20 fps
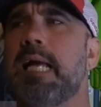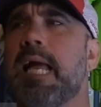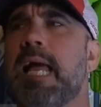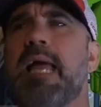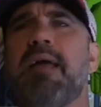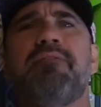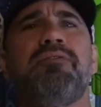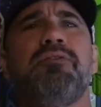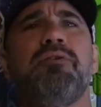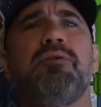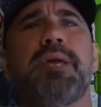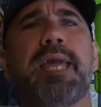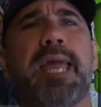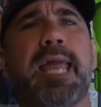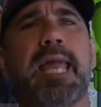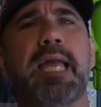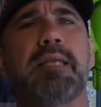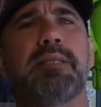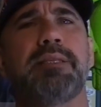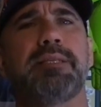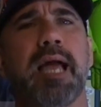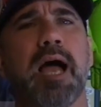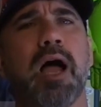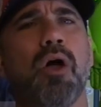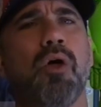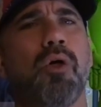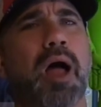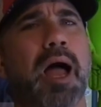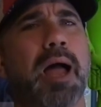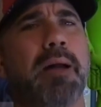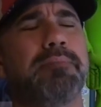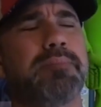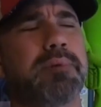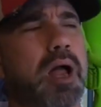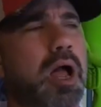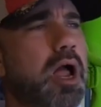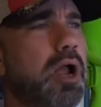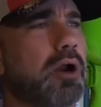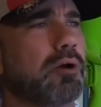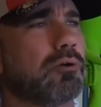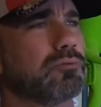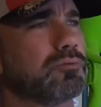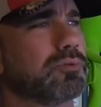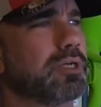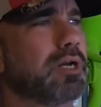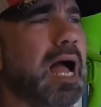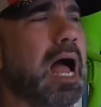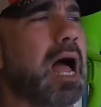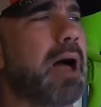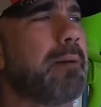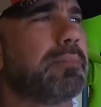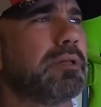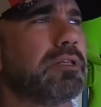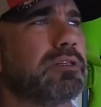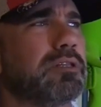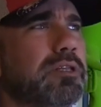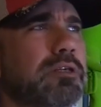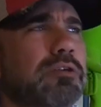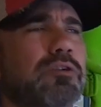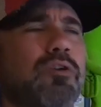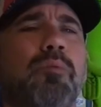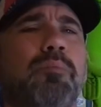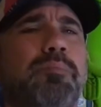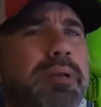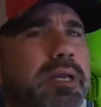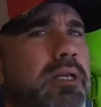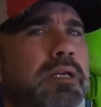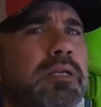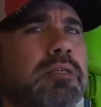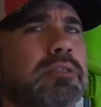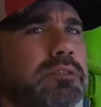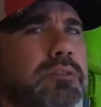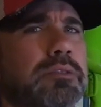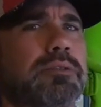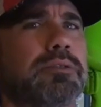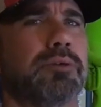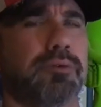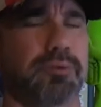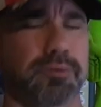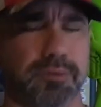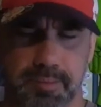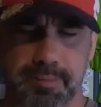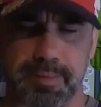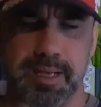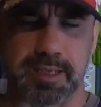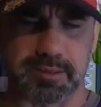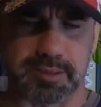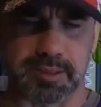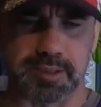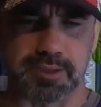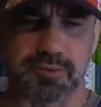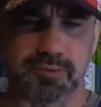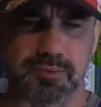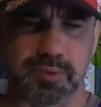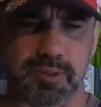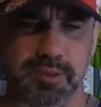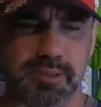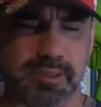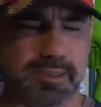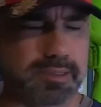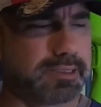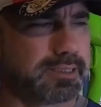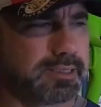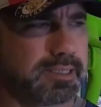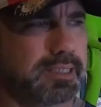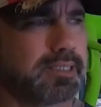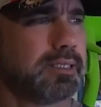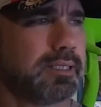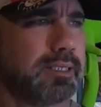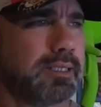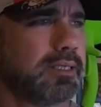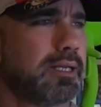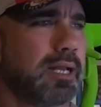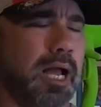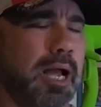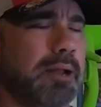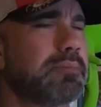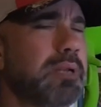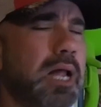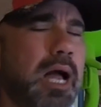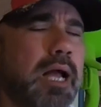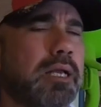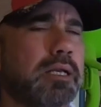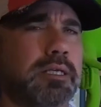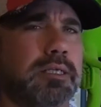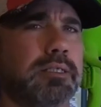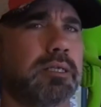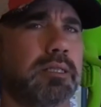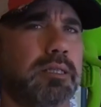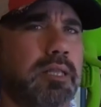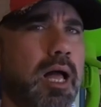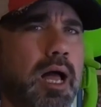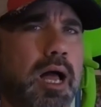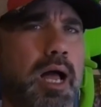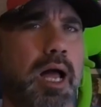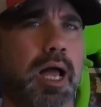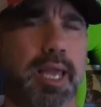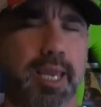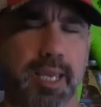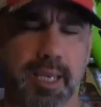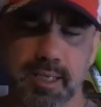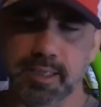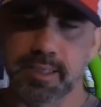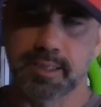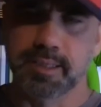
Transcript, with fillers: if you can't tell, I'm a little bit concerned about this one. I'm not going to lie.